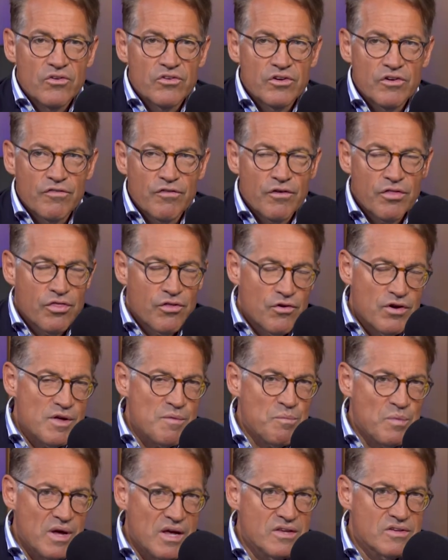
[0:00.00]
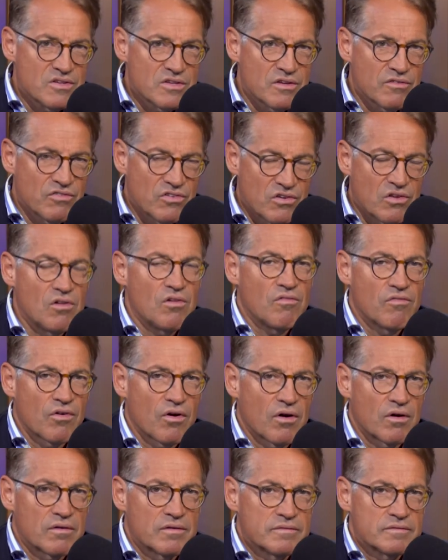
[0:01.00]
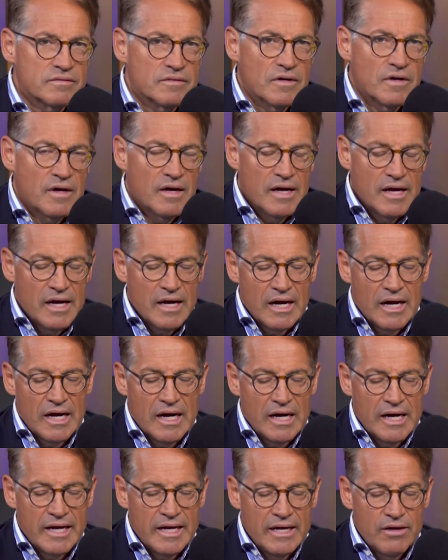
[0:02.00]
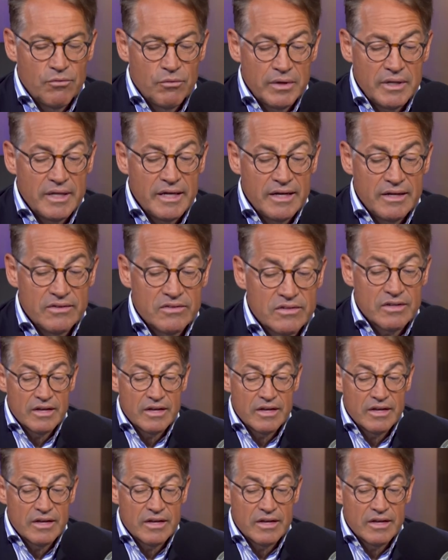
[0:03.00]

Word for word: So for 30 pieces of silver, it really is,